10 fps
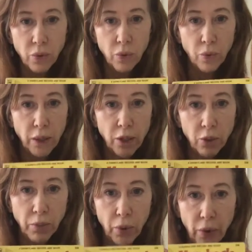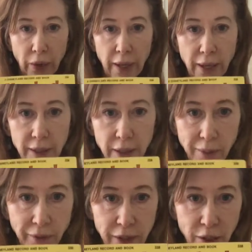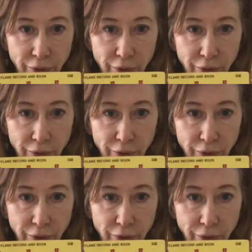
one little boy and some of his